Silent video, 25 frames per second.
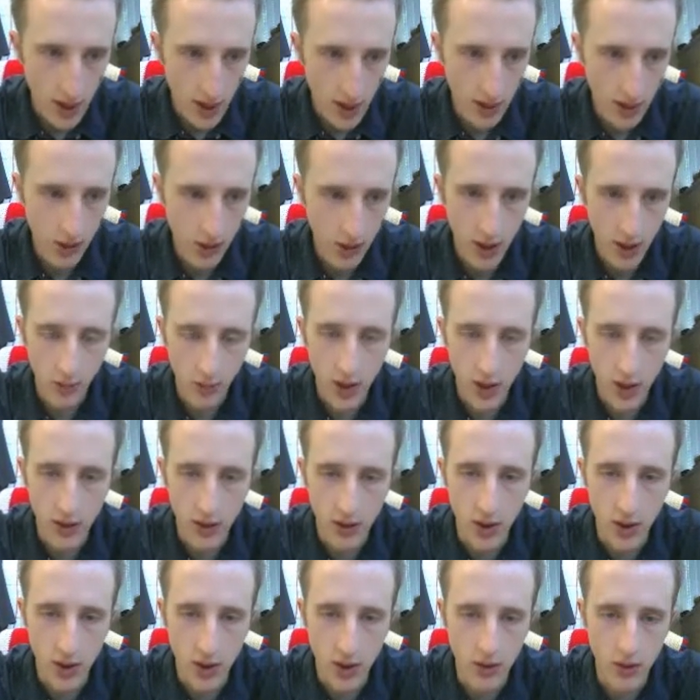I'd recommend
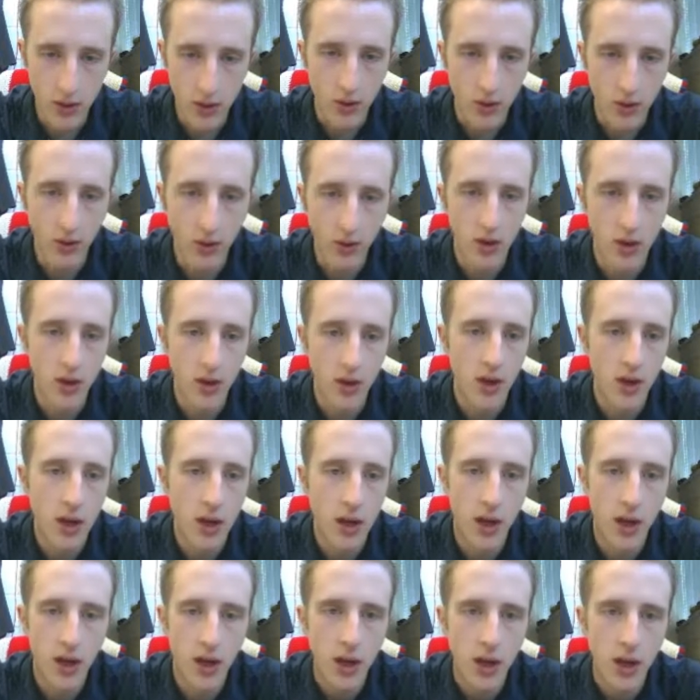you round every corner.
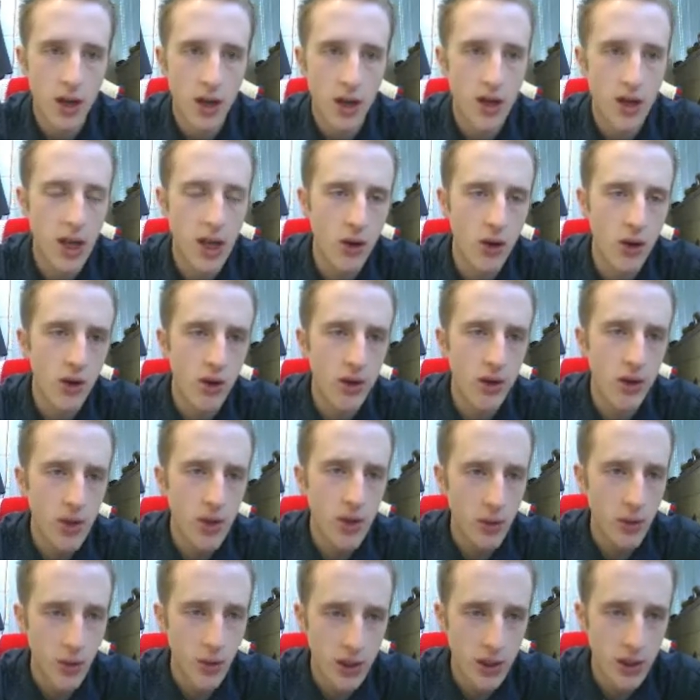Now, the
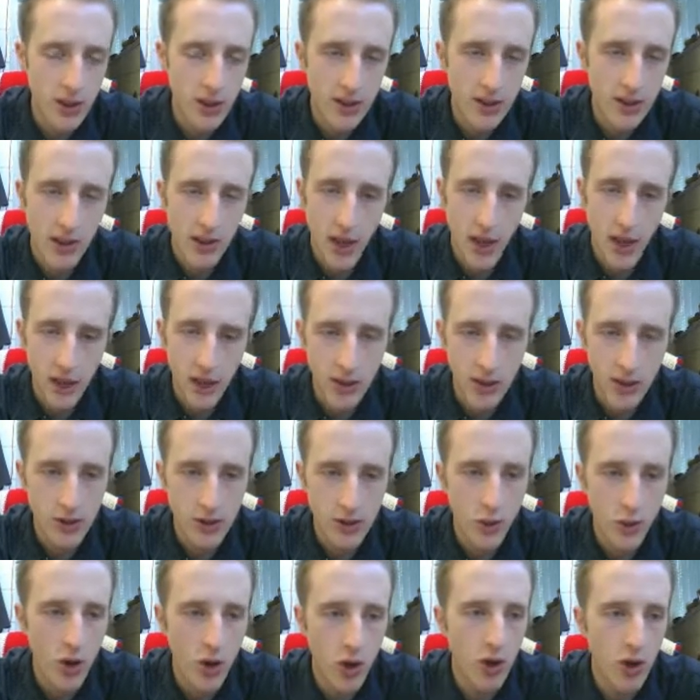shape of this is kind of
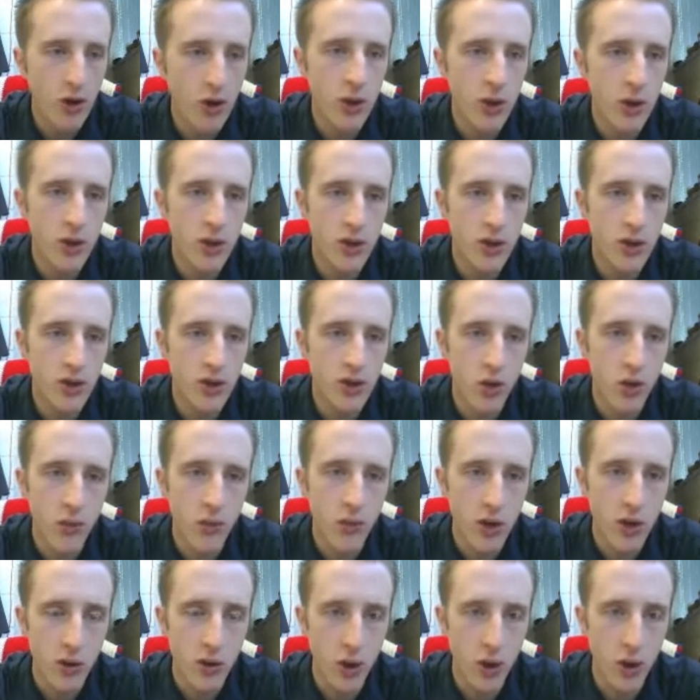small, so I'm
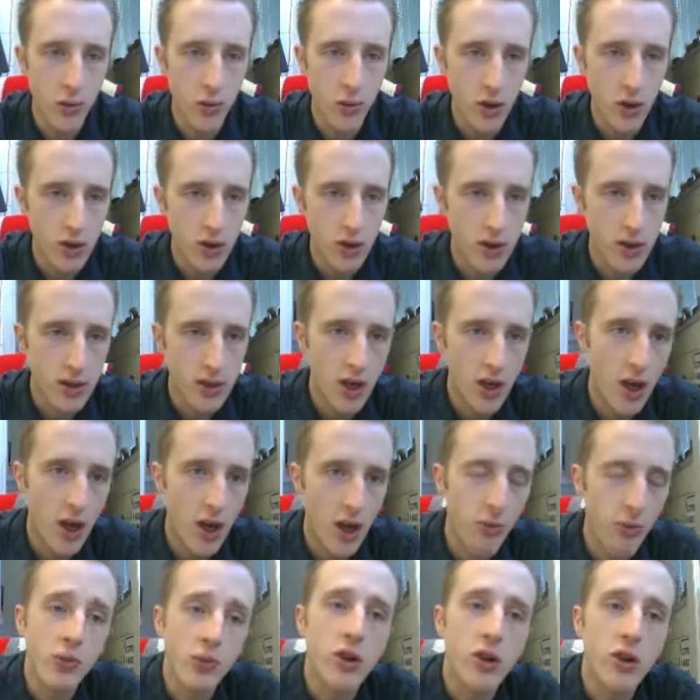going to go up here to the top.